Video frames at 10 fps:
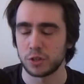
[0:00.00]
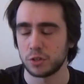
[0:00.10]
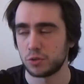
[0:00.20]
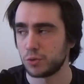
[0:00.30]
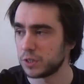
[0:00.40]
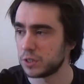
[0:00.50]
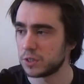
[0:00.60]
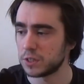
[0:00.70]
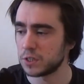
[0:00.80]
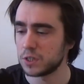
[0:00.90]
in
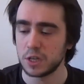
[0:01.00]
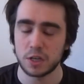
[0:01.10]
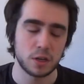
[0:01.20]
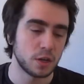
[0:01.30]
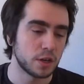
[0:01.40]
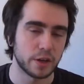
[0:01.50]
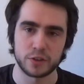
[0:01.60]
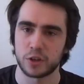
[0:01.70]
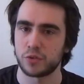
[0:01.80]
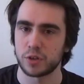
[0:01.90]
2016,
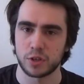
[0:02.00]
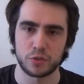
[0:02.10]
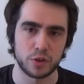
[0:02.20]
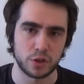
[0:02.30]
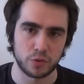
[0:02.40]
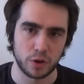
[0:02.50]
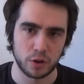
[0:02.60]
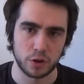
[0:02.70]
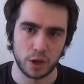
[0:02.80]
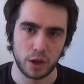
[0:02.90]
etc., etc., etc.
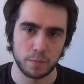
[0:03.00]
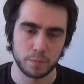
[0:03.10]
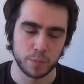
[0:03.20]
Okay,